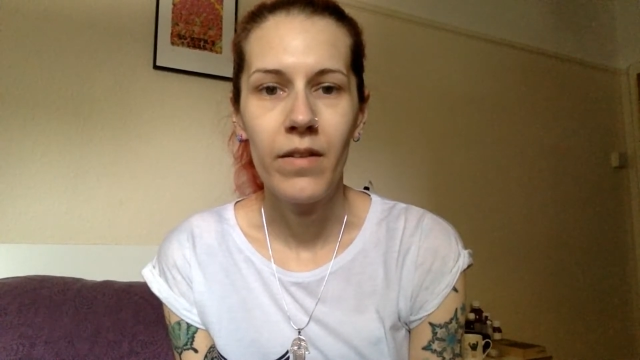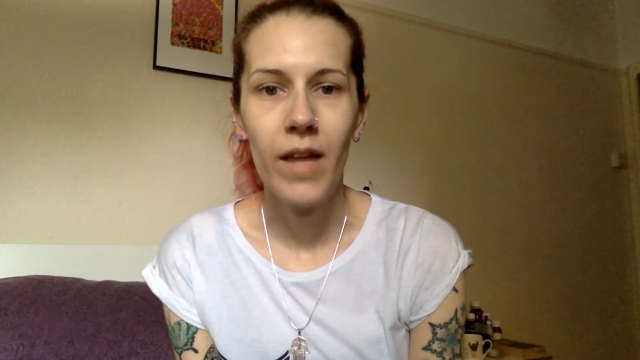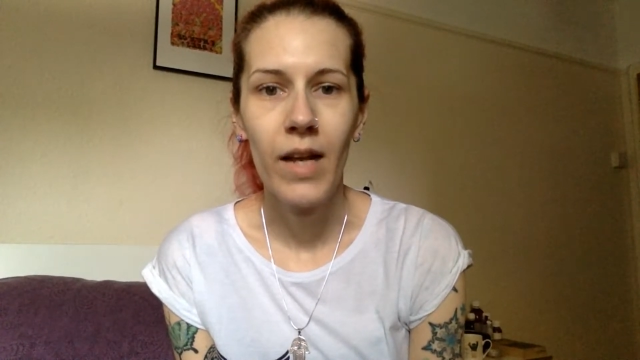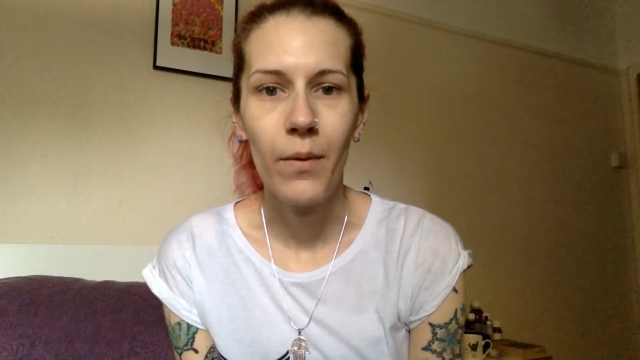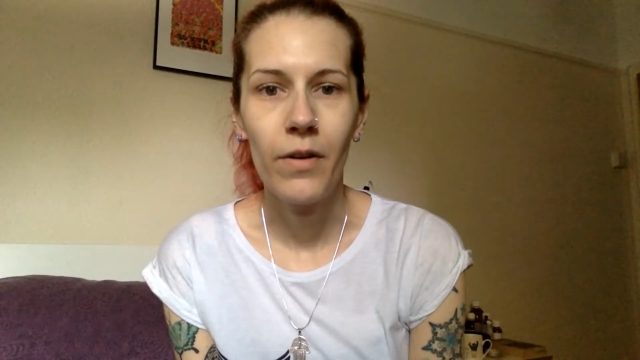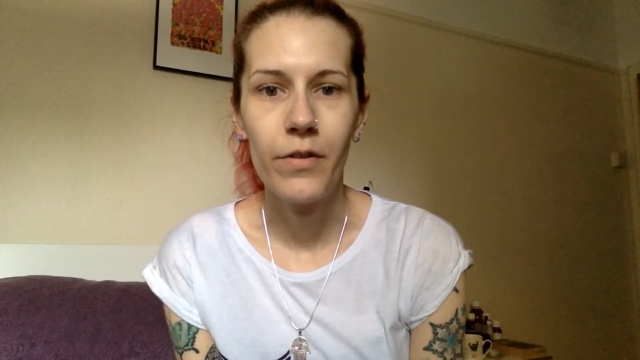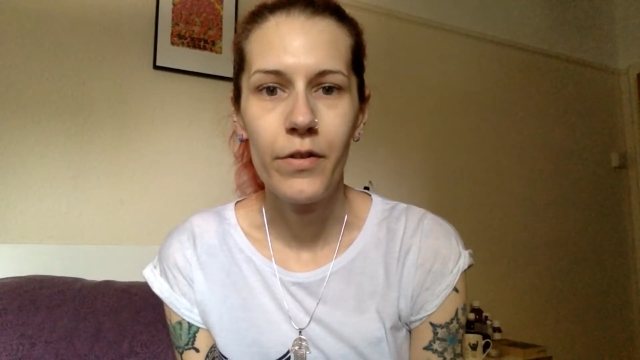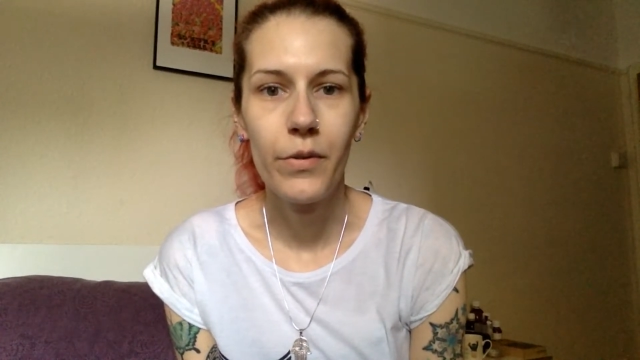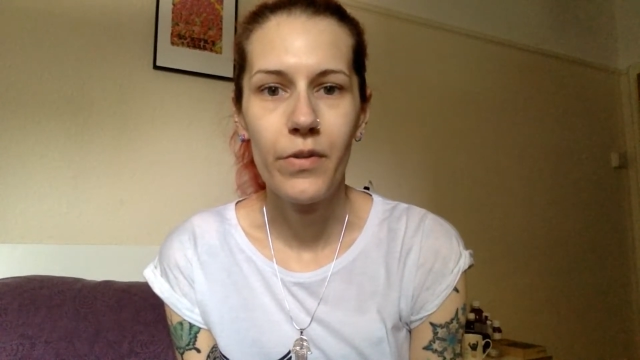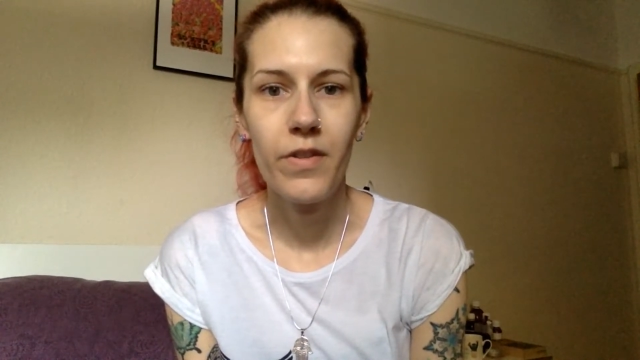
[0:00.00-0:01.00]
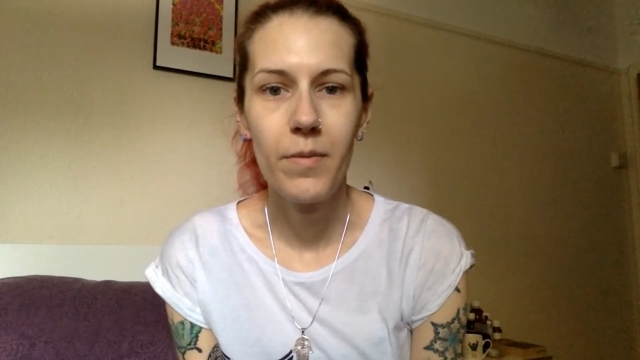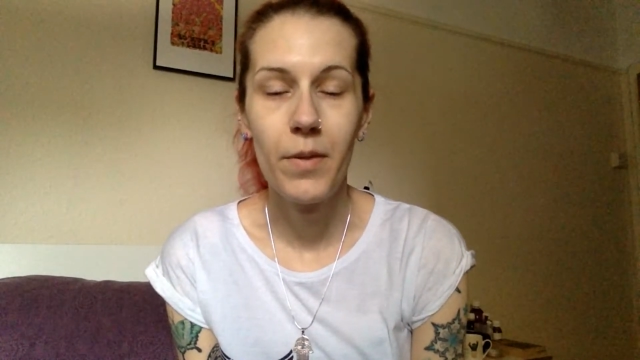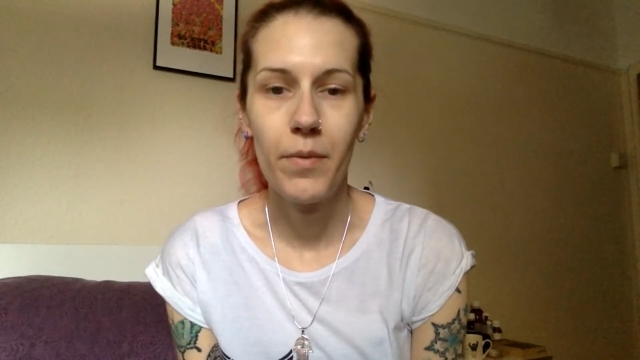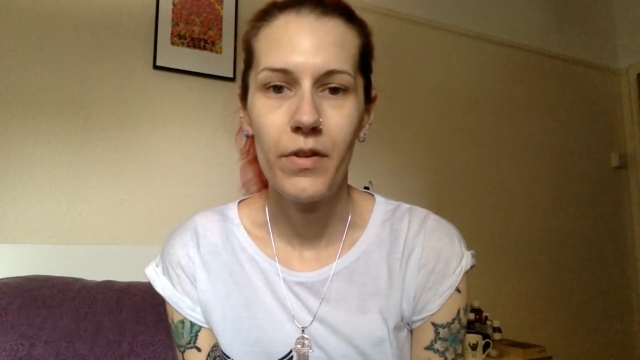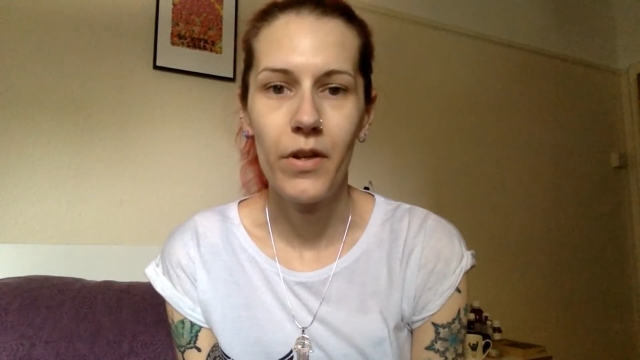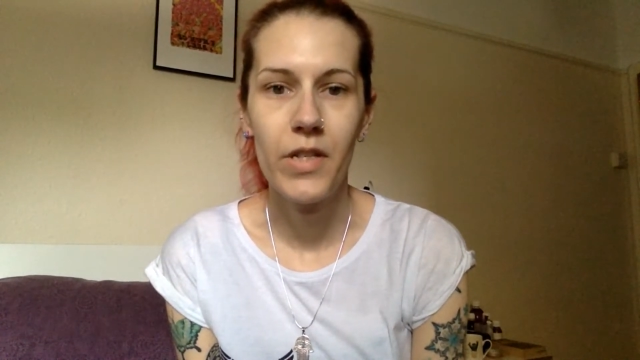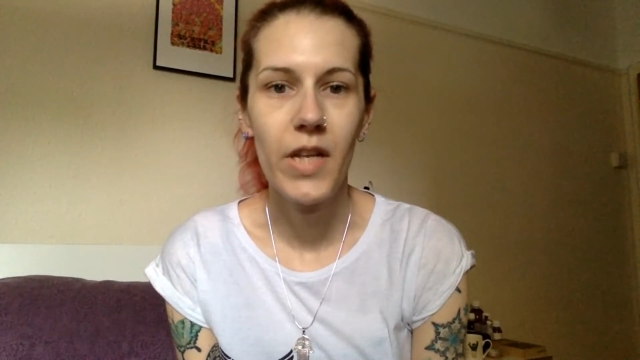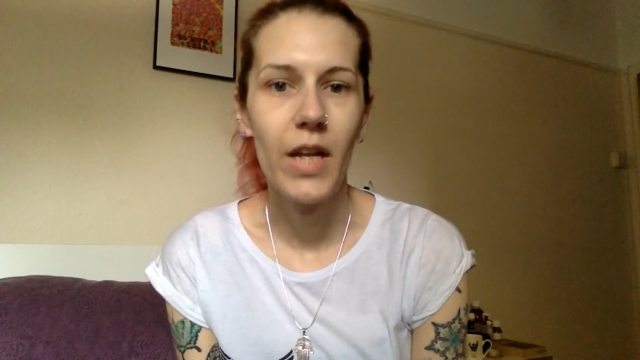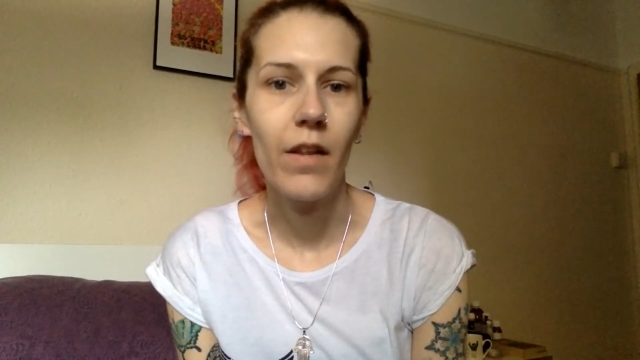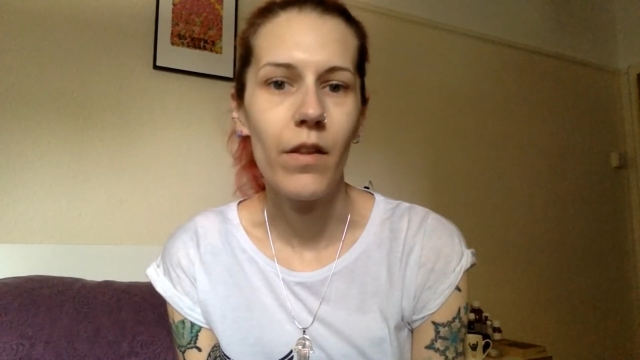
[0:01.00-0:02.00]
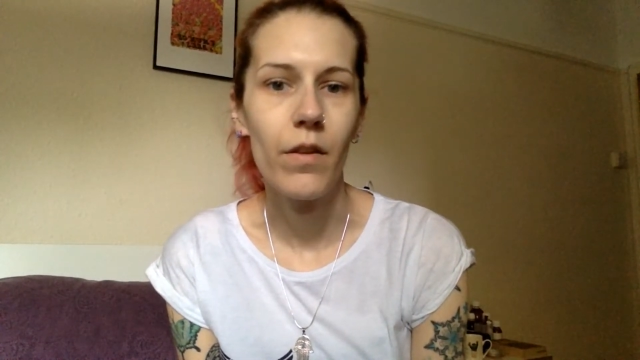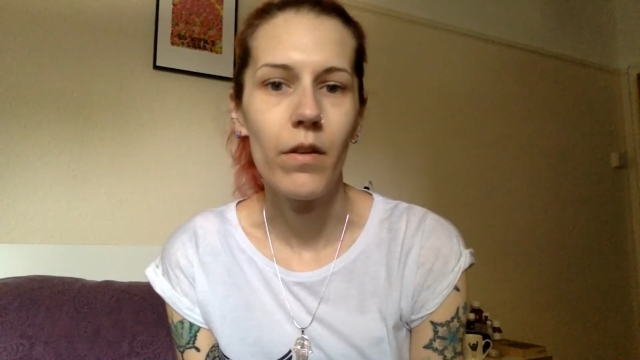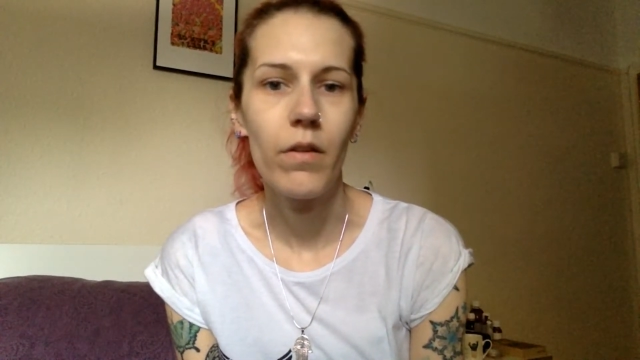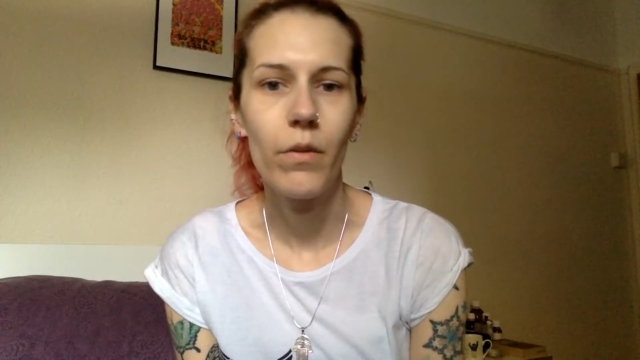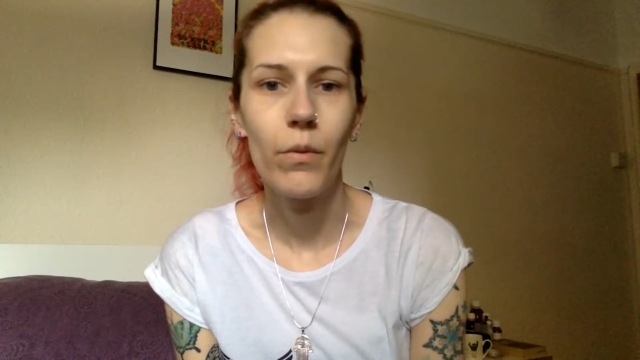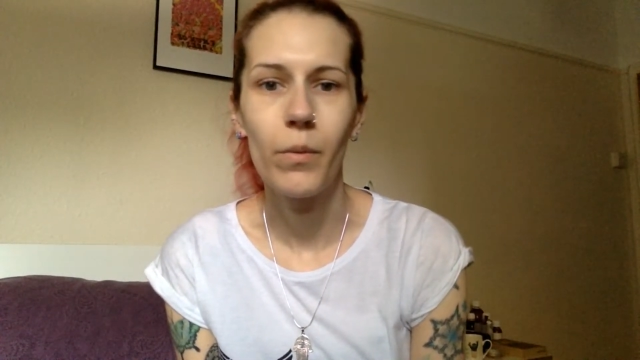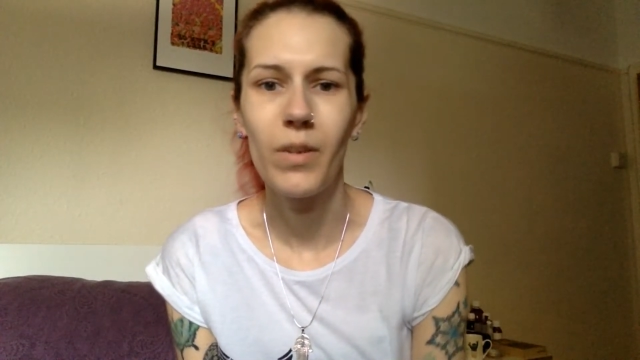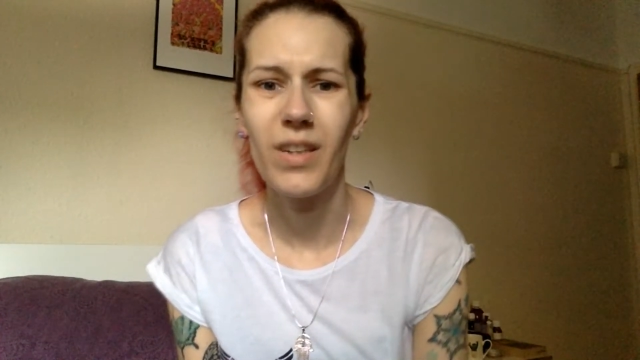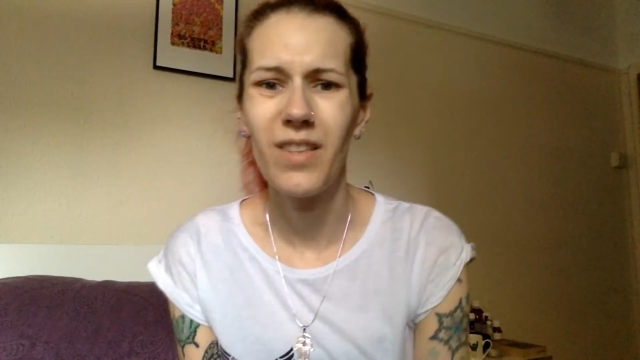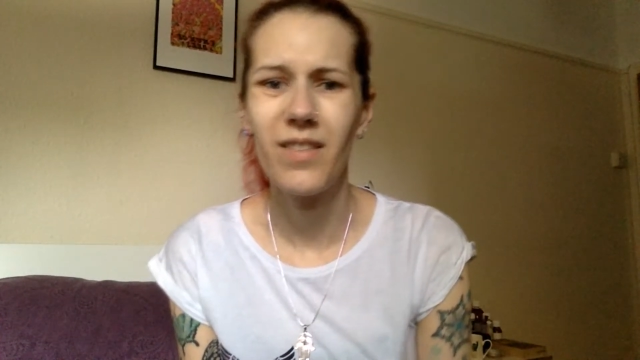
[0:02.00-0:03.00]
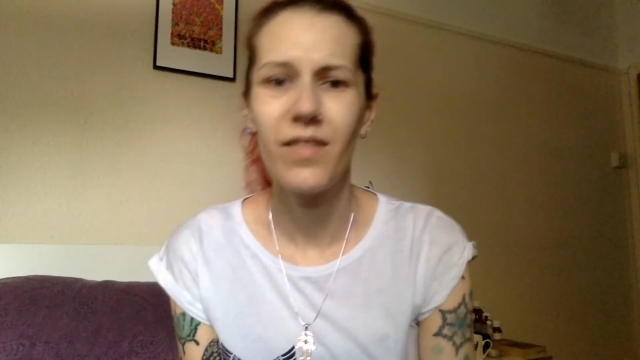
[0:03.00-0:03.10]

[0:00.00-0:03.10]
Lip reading: anywhere until September the 19th." And I thought, well, that's